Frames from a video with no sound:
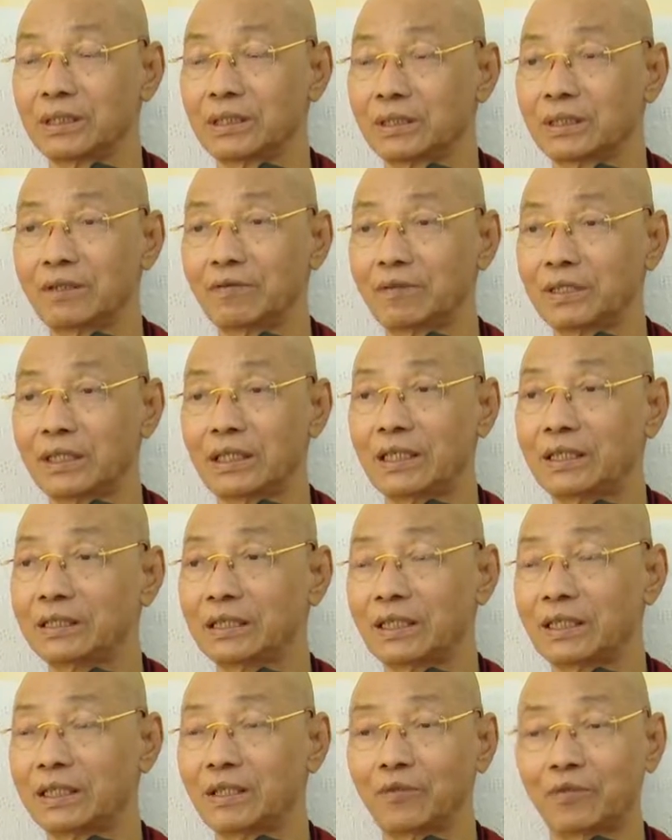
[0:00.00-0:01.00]
Samatha
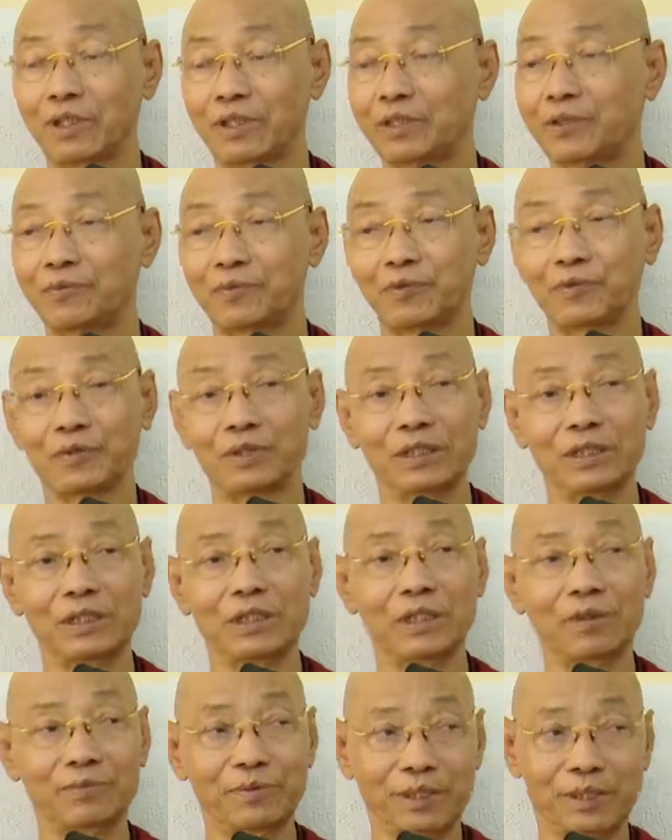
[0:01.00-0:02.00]
jhana, watchful the
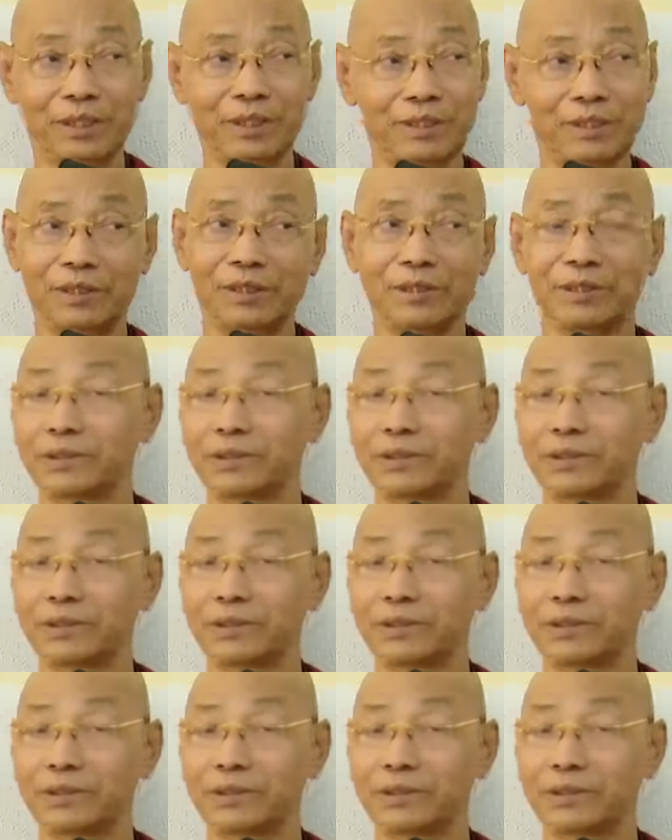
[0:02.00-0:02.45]
object.